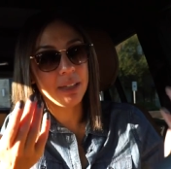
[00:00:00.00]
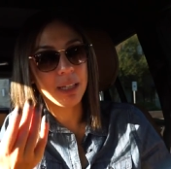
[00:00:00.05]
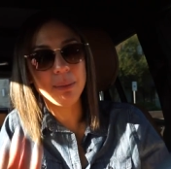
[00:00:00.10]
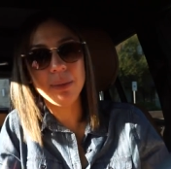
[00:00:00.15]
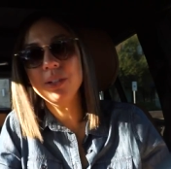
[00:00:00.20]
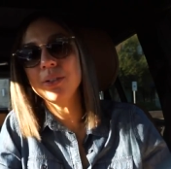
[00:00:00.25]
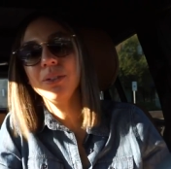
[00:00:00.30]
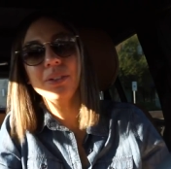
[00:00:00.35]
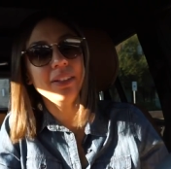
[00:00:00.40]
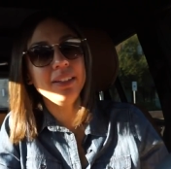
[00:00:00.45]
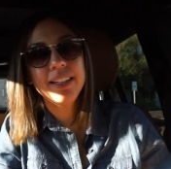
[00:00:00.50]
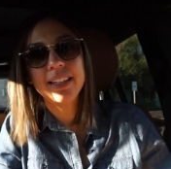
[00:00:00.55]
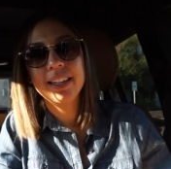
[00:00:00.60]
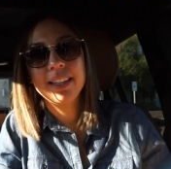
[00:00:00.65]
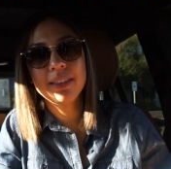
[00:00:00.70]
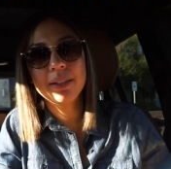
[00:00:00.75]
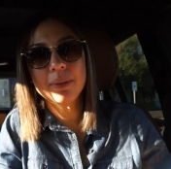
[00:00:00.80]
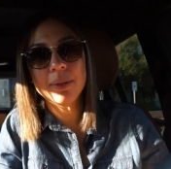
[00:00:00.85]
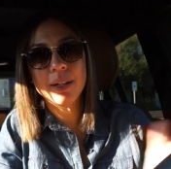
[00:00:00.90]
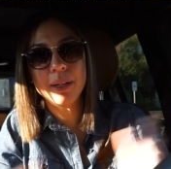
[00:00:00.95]
maybe you're looking
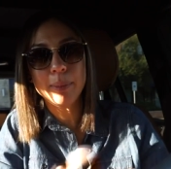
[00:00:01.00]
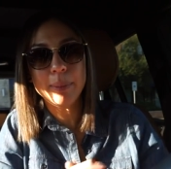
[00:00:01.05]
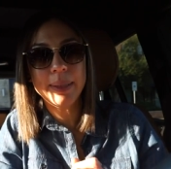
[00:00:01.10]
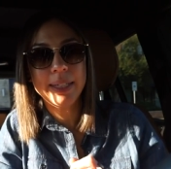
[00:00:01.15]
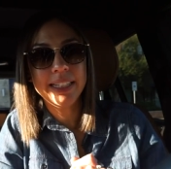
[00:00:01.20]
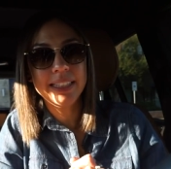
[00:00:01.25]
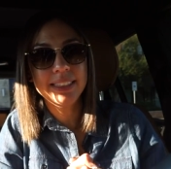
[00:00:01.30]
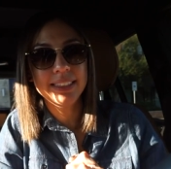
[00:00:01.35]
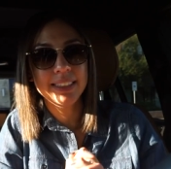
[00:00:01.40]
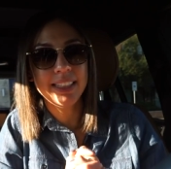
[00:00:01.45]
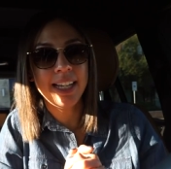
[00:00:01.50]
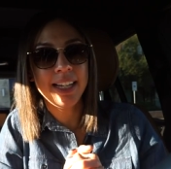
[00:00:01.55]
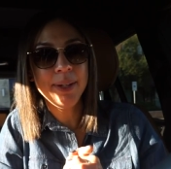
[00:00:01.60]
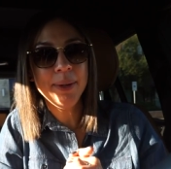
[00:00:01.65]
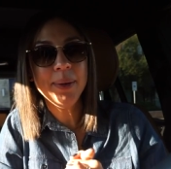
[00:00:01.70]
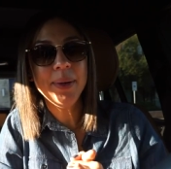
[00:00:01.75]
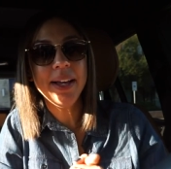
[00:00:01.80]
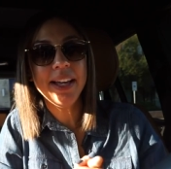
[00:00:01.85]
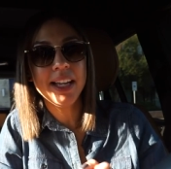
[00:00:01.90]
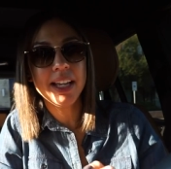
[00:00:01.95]
in the wrong place. I
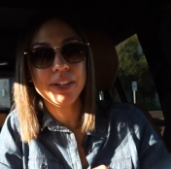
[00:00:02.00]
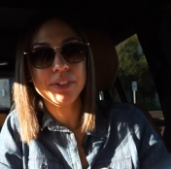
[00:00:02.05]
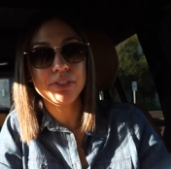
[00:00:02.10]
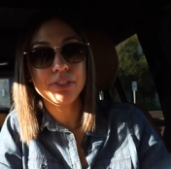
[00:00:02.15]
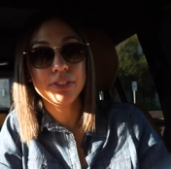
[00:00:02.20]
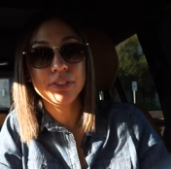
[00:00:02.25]
know I have